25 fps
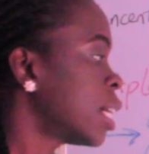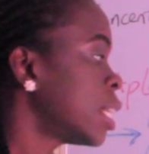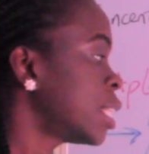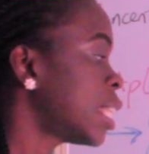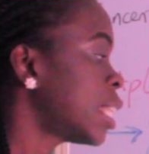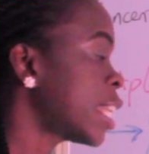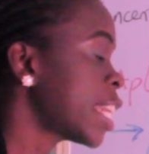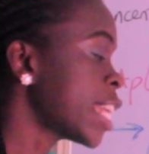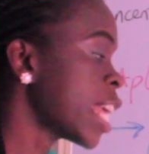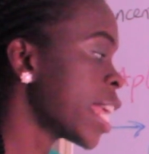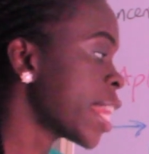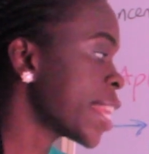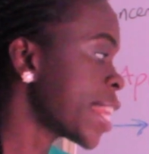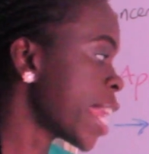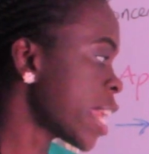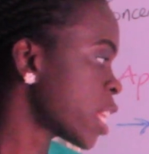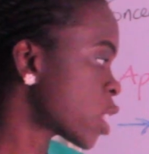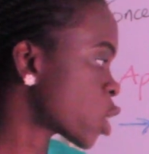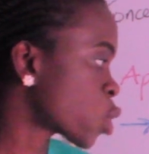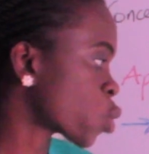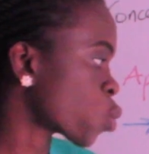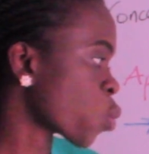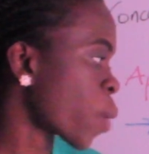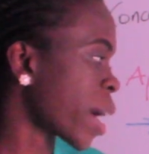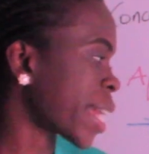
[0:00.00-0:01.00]
The
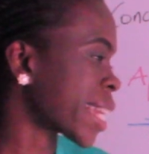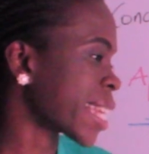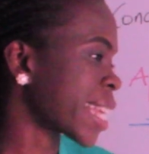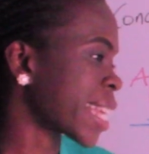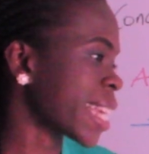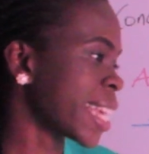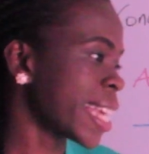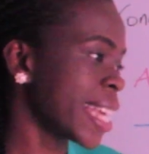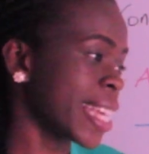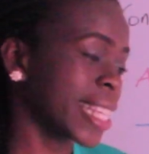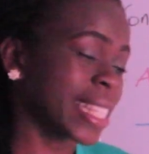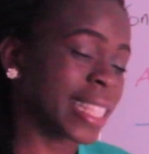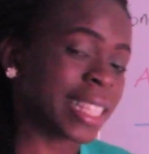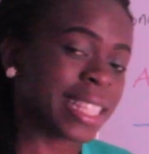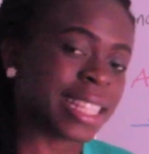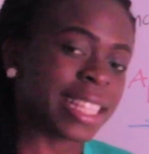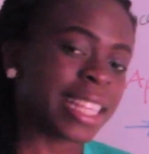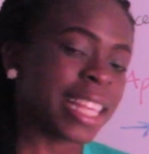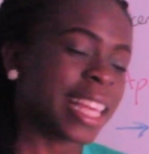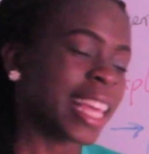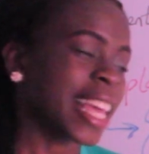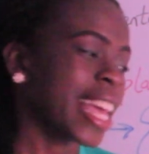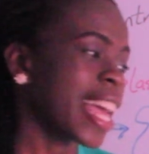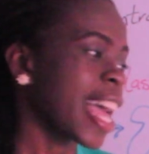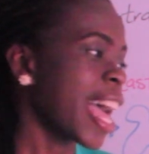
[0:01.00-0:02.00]
next one
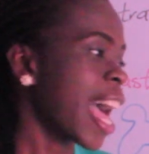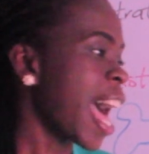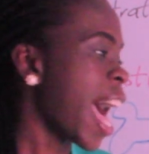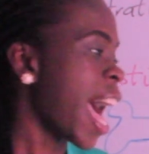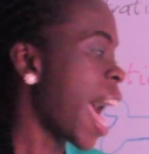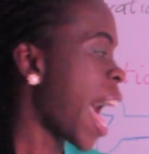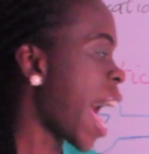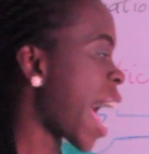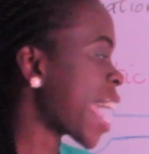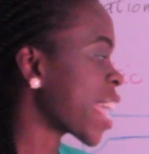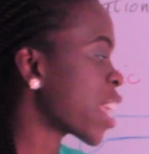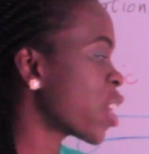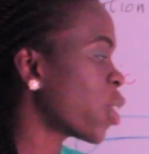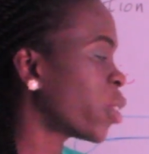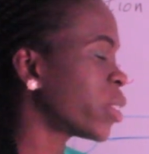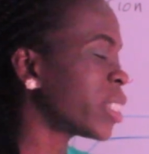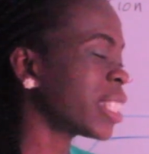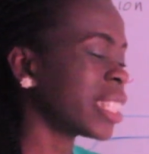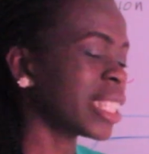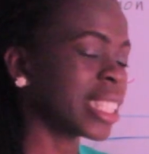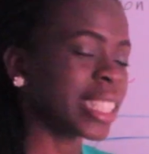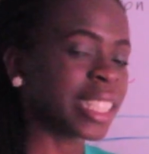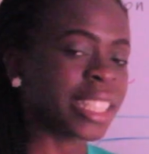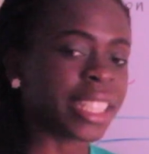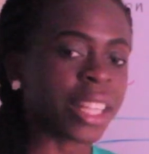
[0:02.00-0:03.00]
is iron